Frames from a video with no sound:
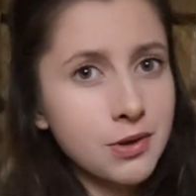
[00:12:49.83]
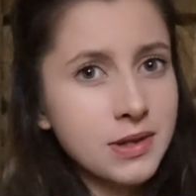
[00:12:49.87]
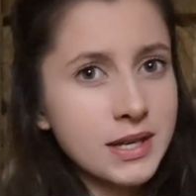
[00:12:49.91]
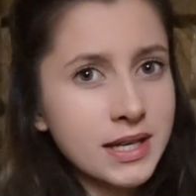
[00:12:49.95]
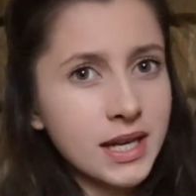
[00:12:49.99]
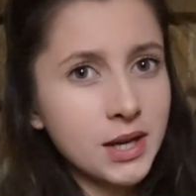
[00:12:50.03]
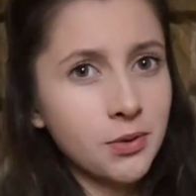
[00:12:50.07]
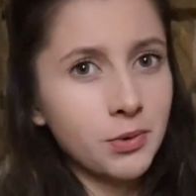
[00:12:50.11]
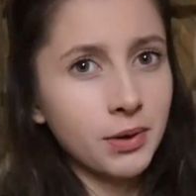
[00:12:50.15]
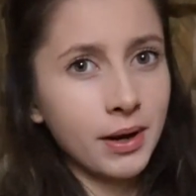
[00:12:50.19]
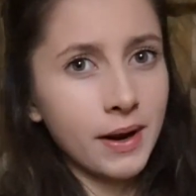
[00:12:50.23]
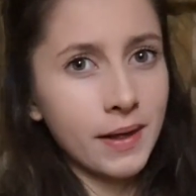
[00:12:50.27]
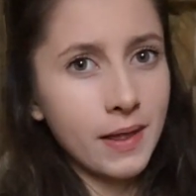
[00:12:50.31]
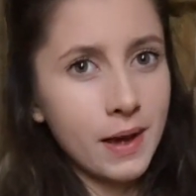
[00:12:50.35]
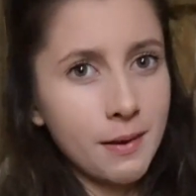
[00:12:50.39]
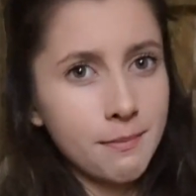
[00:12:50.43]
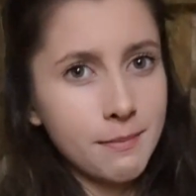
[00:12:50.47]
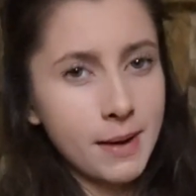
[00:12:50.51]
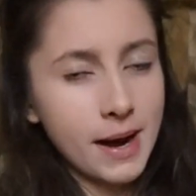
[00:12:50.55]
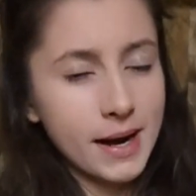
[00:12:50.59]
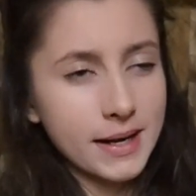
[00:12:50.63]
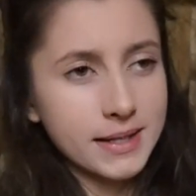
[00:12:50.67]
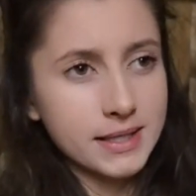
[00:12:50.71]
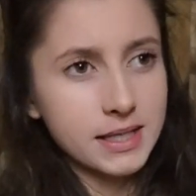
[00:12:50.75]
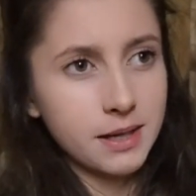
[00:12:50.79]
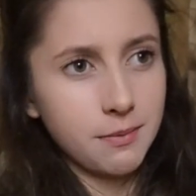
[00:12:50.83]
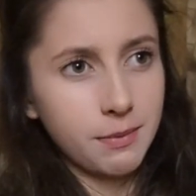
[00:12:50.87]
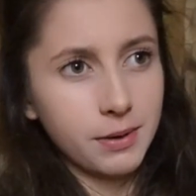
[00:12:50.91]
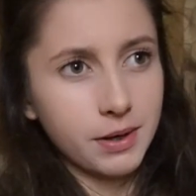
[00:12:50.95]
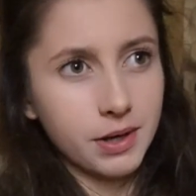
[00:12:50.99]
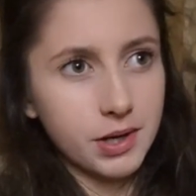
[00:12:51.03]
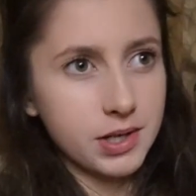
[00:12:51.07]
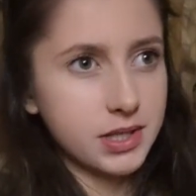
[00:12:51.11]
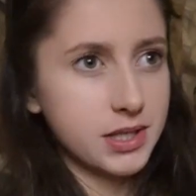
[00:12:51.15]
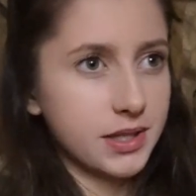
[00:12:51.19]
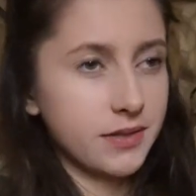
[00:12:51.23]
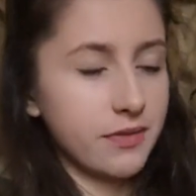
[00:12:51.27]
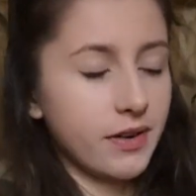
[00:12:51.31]
think it would get that messy
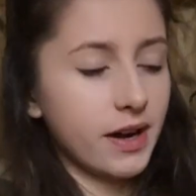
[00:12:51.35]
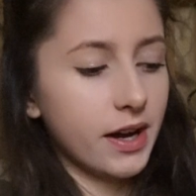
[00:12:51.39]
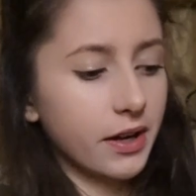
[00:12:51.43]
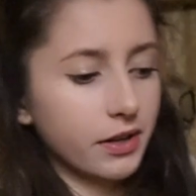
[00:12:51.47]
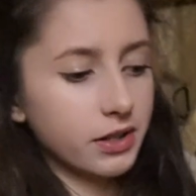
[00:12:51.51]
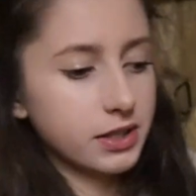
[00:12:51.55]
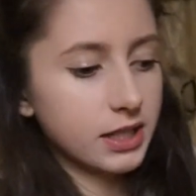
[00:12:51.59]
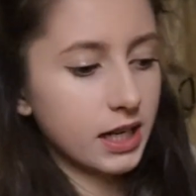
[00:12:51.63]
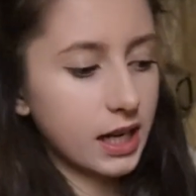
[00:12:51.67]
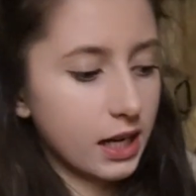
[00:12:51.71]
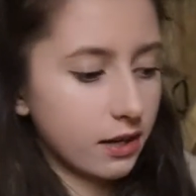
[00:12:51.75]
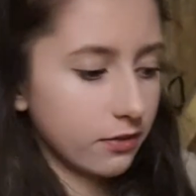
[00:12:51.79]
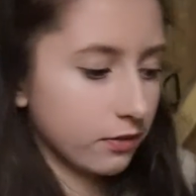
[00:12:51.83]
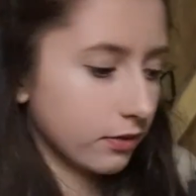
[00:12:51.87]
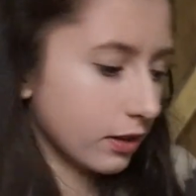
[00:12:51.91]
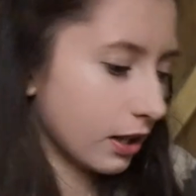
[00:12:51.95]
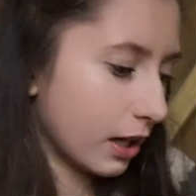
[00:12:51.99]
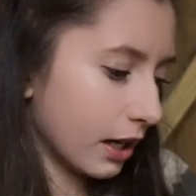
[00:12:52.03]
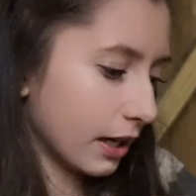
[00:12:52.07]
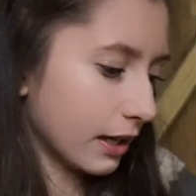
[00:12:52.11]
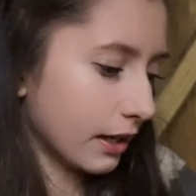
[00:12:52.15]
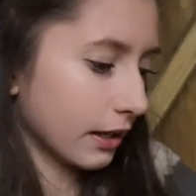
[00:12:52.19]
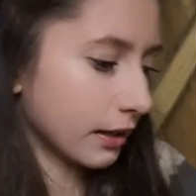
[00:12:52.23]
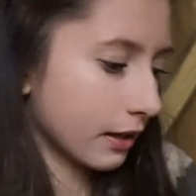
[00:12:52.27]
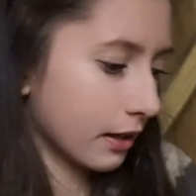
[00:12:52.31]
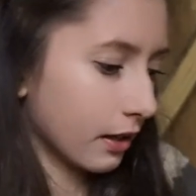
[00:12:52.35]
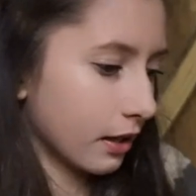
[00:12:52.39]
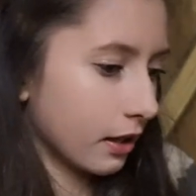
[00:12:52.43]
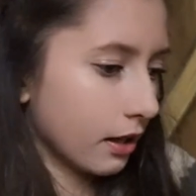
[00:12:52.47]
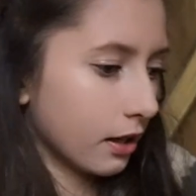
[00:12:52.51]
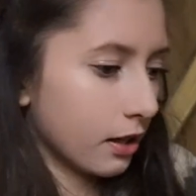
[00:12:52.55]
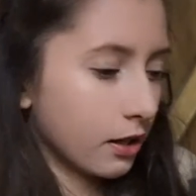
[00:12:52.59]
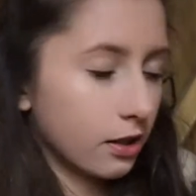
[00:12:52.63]
because if I could have like